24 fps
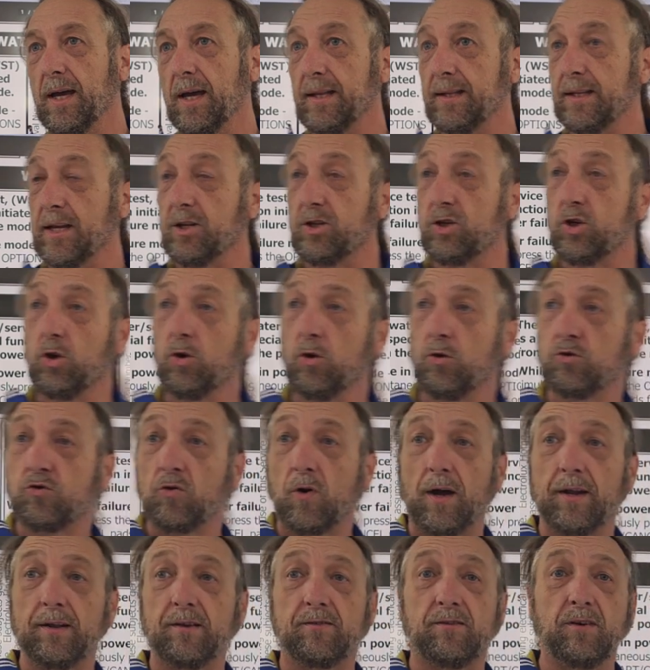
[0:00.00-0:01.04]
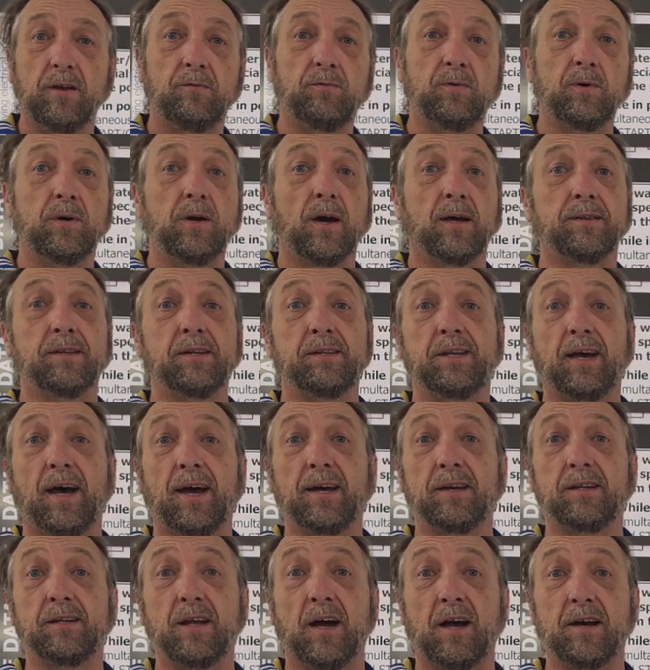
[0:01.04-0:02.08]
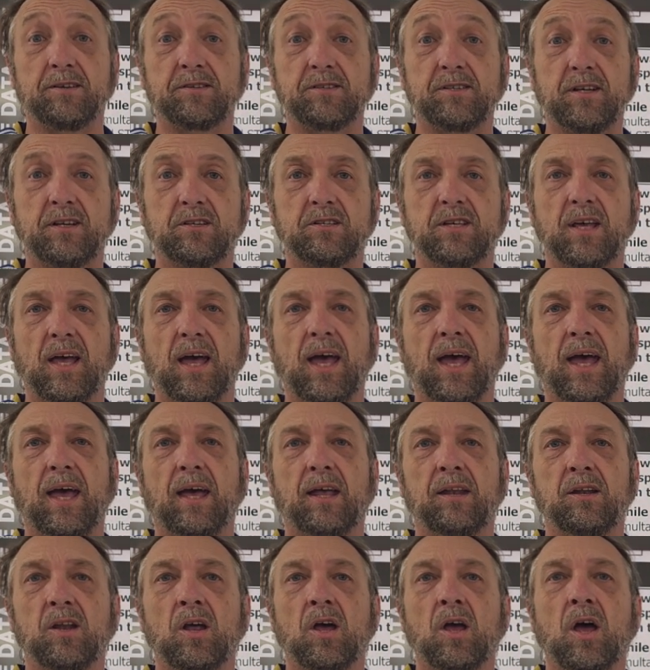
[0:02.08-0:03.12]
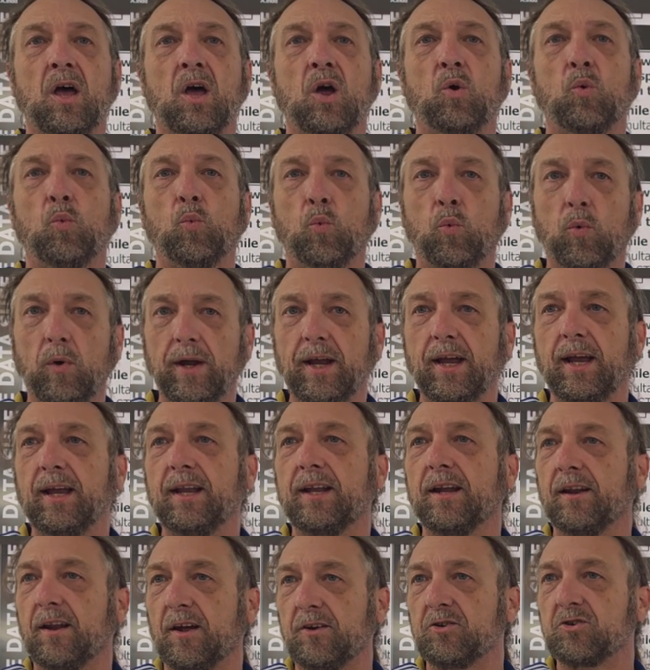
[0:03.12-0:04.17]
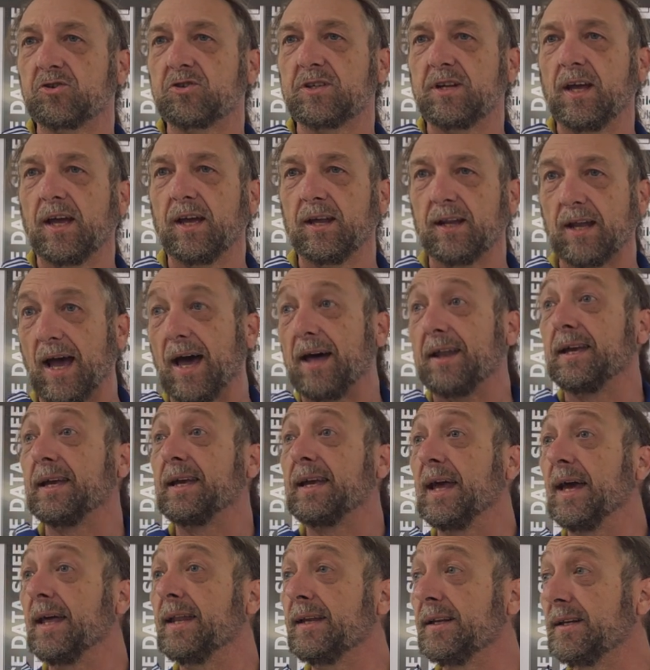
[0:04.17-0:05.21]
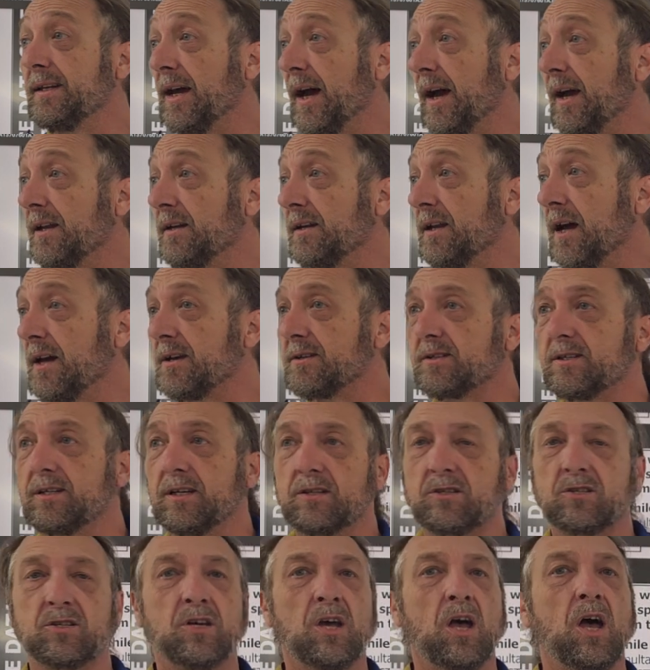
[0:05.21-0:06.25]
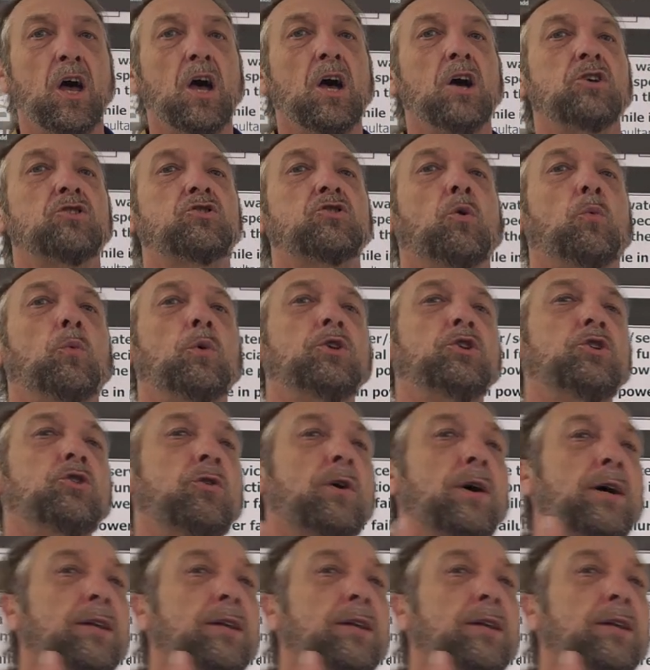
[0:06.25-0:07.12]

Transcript: that you don't try to see if you got the diagnostics and read and understand how to get in diagnostics. So when you're